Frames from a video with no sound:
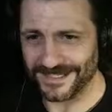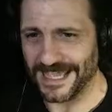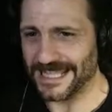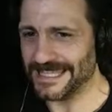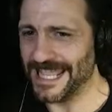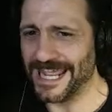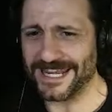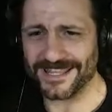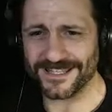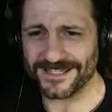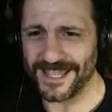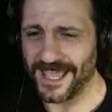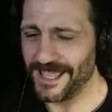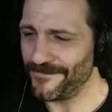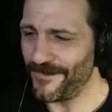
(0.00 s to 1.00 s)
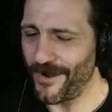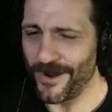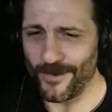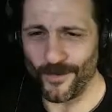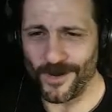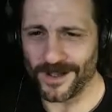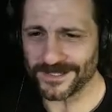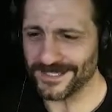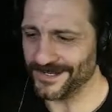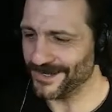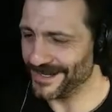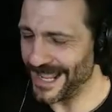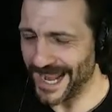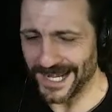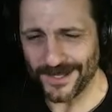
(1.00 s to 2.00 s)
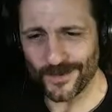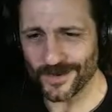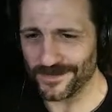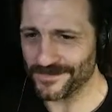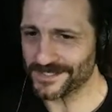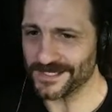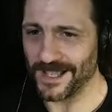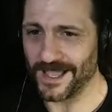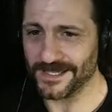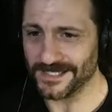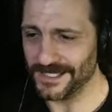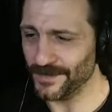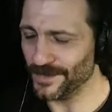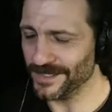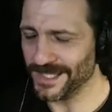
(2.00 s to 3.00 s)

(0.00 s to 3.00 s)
At the end of the day, if Art walked in on anyone of size, he would